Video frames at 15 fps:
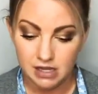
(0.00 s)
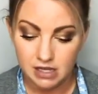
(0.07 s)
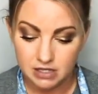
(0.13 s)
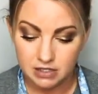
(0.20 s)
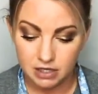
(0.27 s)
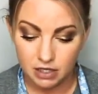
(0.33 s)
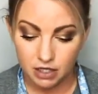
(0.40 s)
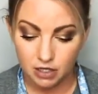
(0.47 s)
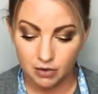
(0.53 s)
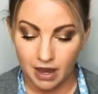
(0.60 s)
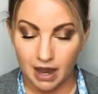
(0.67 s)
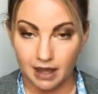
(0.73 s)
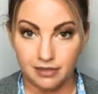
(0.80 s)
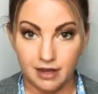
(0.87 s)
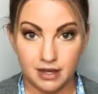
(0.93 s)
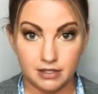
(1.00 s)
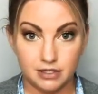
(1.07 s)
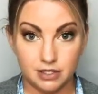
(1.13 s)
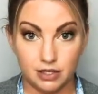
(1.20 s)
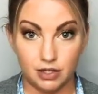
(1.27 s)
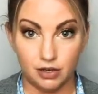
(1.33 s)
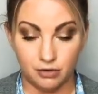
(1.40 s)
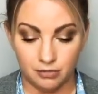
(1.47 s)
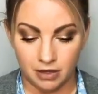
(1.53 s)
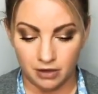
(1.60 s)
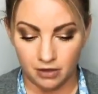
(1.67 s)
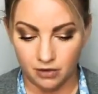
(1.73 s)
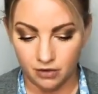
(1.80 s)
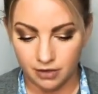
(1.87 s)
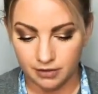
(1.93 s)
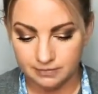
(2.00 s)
So you add that to your milk.